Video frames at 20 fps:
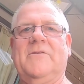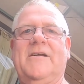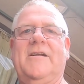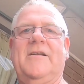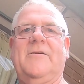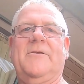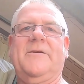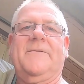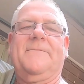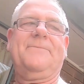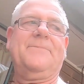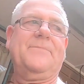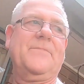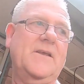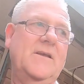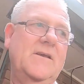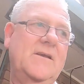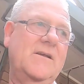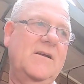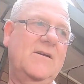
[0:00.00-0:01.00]
Anyway,
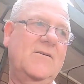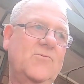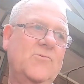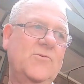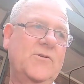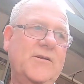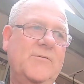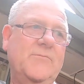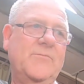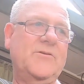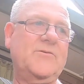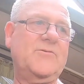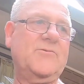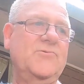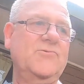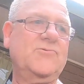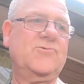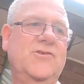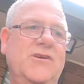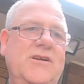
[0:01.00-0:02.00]
I'll go and get my
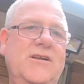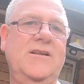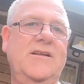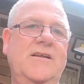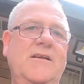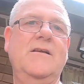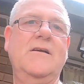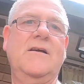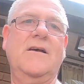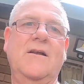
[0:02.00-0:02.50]
tools ready